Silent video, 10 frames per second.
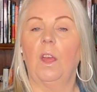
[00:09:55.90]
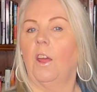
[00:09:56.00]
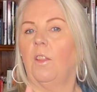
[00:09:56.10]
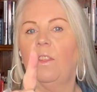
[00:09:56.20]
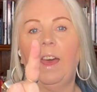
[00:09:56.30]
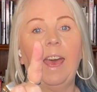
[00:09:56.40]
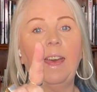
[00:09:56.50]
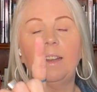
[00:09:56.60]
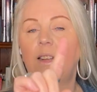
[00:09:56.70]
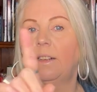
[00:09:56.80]

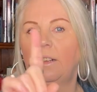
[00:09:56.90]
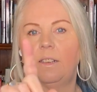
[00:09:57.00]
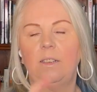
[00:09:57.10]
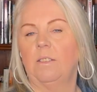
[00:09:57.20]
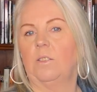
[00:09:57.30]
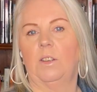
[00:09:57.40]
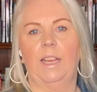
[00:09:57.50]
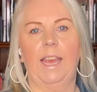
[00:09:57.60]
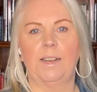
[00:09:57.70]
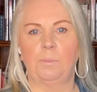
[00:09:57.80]
That is not
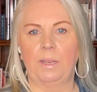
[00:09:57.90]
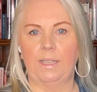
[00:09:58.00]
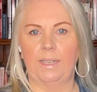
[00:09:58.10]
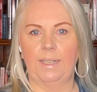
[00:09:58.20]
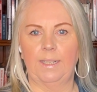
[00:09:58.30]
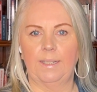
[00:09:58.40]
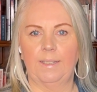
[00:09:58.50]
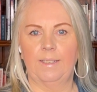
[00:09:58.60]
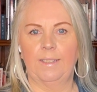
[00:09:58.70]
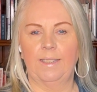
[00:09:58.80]
accountability.
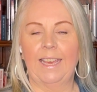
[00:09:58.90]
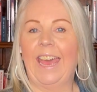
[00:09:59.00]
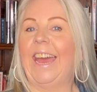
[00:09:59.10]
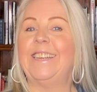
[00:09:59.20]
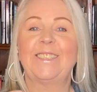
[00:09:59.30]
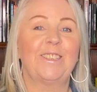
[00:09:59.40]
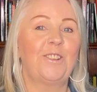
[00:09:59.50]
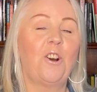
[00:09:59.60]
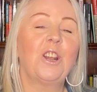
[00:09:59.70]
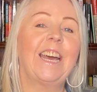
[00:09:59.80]
And it's
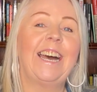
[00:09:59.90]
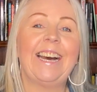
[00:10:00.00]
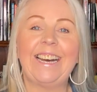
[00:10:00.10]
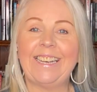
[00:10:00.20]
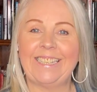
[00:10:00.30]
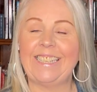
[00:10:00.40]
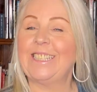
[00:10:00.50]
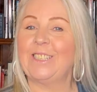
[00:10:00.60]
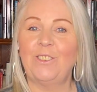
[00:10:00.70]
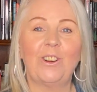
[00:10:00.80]
not hard.
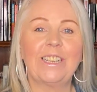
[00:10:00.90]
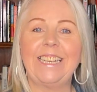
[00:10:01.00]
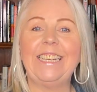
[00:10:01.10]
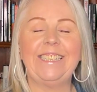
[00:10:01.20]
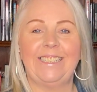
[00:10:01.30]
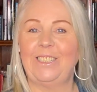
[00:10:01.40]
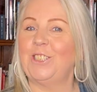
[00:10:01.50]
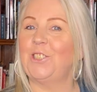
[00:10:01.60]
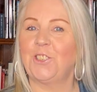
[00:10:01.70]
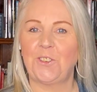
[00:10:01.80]
It's not easy to
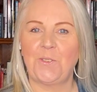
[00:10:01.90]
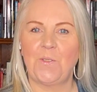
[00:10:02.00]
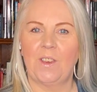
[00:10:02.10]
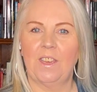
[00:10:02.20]
do.